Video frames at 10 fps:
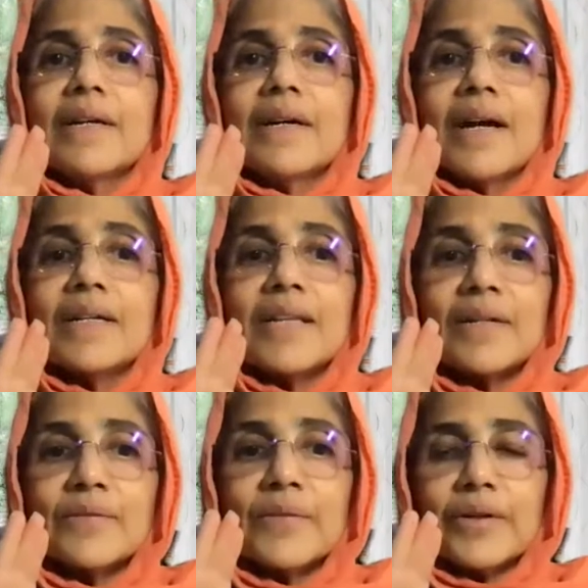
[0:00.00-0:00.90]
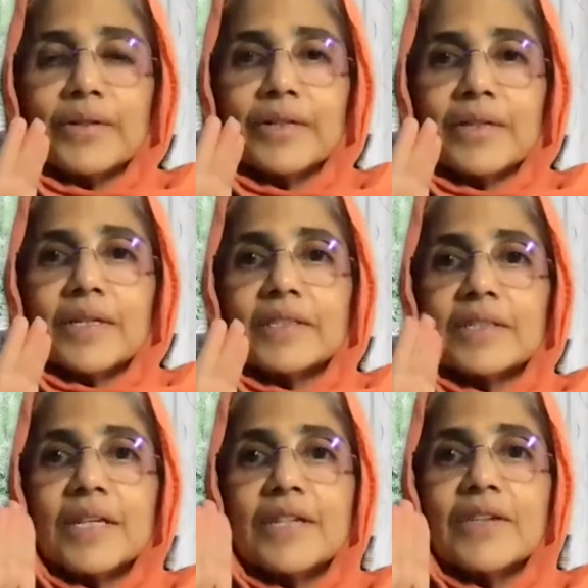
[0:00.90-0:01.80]
And then what? The
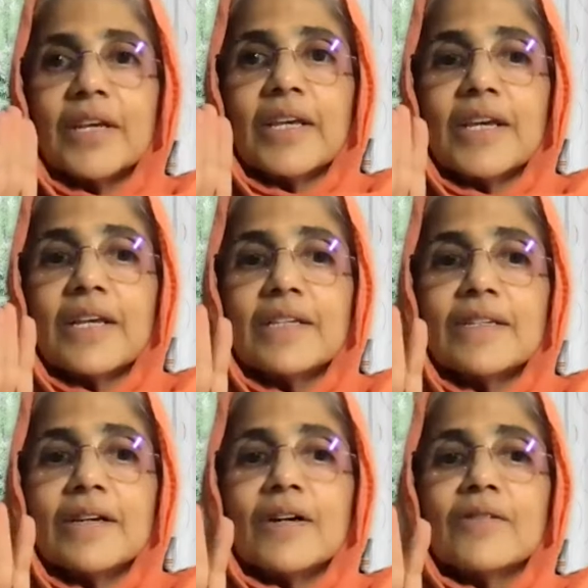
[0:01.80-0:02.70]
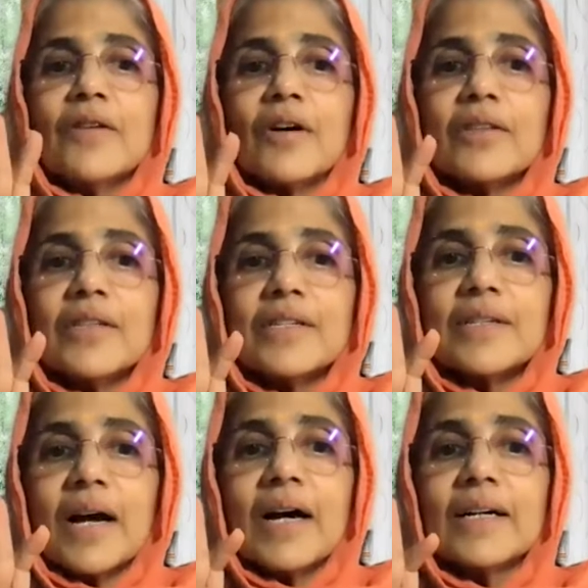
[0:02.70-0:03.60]
teaching is for this
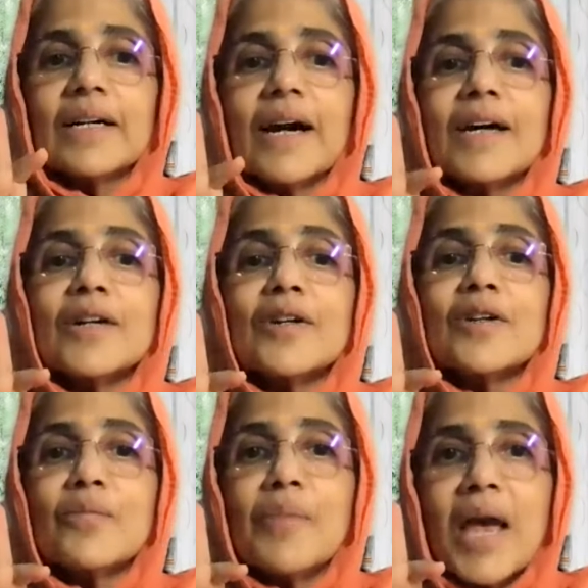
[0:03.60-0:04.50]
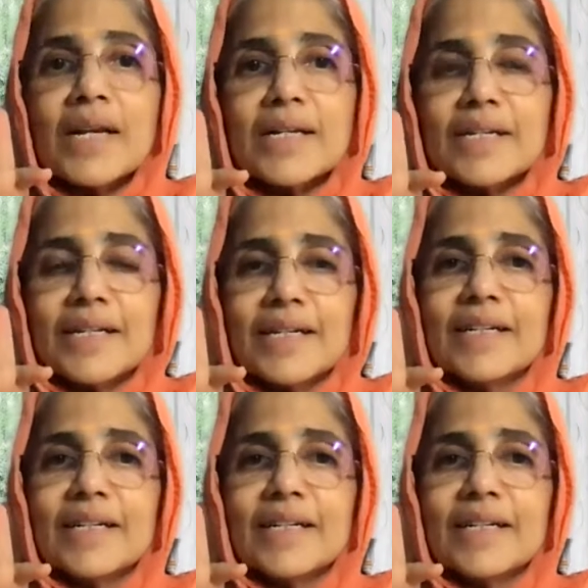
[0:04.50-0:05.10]
ahankara to bend.